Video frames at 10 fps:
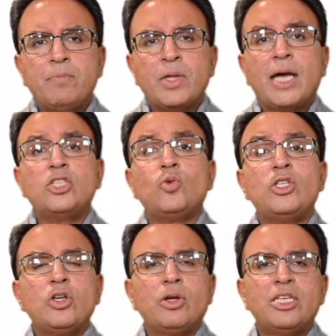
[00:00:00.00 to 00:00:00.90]
and
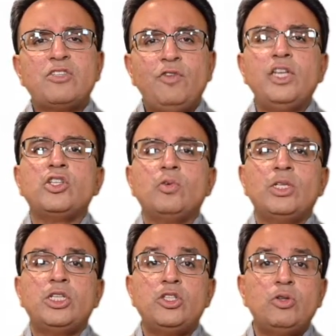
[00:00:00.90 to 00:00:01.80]
switching on this feature which
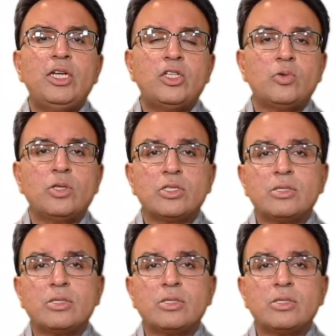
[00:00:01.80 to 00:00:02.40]
is unique to us.